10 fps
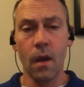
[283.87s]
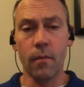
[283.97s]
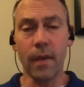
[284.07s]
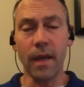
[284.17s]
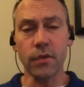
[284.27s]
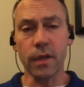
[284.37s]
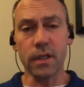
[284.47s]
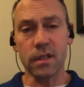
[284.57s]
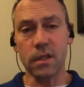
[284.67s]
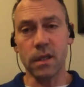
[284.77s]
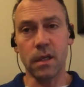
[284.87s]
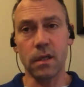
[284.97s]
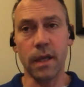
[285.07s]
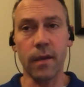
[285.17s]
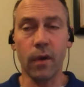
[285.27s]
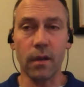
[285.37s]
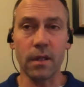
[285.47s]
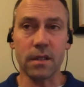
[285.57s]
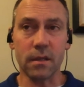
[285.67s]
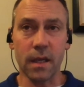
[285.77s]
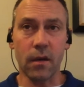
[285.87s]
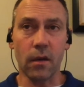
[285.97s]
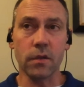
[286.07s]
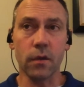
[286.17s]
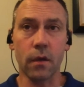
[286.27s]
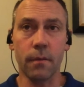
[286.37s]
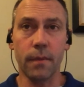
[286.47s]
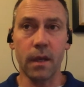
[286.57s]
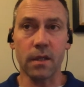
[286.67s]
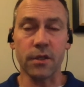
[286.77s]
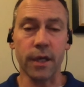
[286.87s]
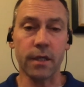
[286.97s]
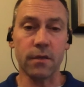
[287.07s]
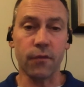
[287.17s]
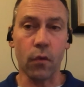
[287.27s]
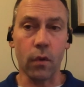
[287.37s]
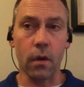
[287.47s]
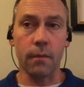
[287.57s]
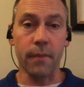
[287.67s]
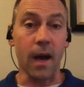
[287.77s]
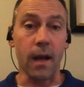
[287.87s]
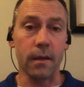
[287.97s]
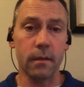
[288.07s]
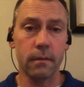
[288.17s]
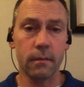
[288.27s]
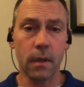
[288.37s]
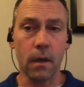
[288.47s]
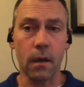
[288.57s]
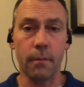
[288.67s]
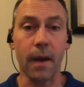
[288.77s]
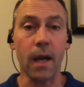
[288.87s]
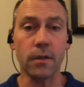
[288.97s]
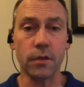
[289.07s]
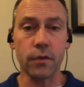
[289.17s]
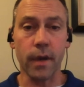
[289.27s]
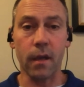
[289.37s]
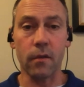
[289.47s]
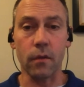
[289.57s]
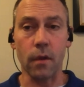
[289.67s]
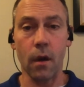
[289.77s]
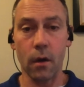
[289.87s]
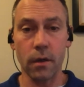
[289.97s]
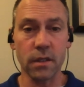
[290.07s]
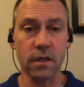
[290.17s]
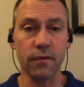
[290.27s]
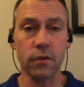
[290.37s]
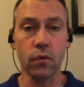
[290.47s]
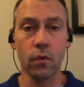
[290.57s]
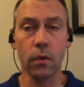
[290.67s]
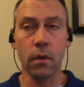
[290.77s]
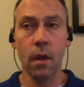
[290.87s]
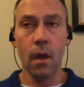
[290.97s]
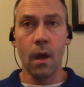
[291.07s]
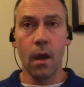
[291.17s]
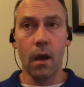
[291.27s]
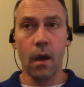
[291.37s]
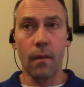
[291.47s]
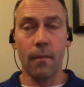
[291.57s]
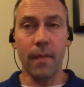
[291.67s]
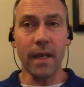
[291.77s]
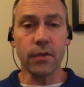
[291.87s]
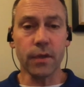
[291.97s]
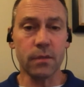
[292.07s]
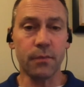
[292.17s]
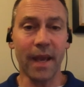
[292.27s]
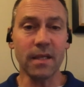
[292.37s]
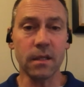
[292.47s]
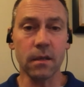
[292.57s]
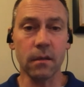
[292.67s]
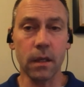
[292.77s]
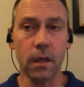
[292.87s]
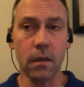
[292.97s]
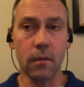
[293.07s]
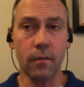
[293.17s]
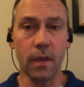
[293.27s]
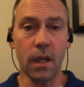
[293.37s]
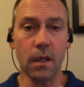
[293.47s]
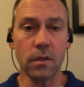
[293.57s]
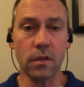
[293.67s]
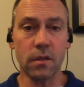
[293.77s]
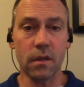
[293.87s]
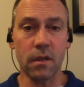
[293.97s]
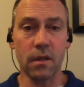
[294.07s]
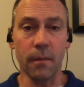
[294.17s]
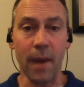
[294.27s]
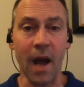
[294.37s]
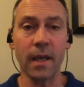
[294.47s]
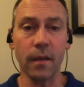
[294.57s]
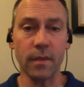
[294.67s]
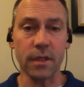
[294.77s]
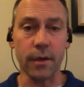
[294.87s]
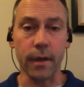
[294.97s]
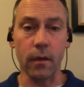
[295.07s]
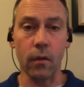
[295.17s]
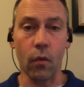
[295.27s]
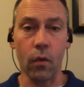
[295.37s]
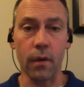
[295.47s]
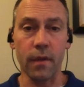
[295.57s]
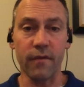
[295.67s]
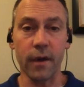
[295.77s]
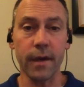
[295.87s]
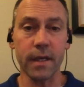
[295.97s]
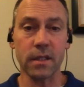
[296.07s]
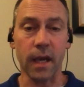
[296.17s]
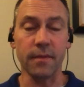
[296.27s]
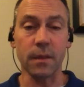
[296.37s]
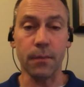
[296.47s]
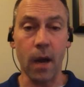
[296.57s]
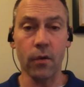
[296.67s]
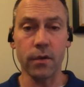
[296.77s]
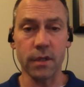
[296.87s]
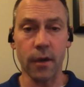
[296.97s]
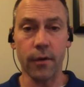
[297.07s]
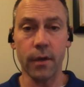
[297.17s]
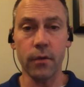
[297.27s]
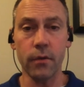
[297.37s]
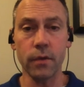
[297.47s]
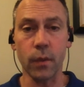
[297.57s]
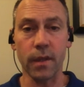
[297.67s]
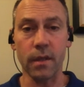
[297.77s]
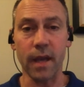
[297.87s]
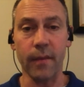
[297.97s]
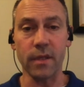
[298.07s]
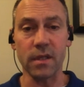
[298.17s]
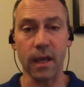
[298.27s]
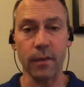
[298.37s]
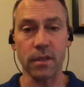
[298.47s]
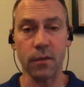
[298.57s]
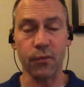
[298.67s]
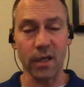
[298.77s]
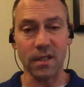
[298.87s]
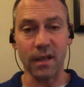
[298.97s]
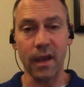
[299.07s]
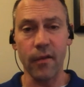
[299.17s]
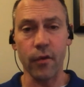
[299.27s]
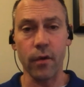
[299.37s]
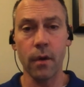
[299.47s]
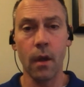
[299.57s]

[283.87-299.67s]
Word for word: Matrix, is, it, well, it's it also could be exchanged for bond uh, bond strength or the hardness of a tool. Uh, matrix basically means the bonding material or the various types of powders that are used when the diamond segments are pressed together.